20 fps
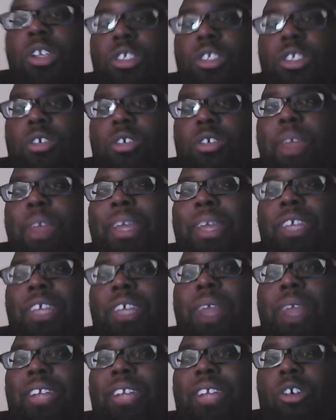So that make
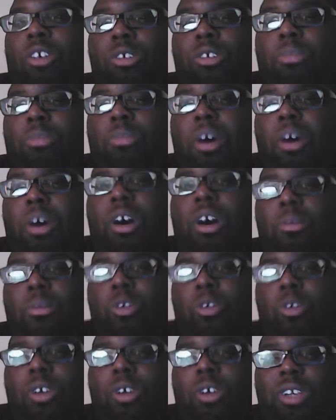him have to hold the ball
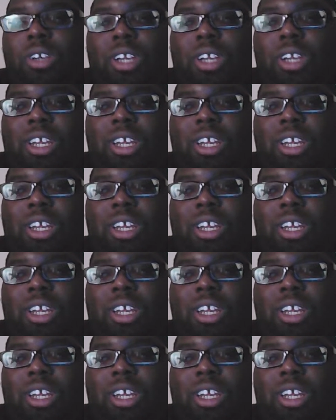more.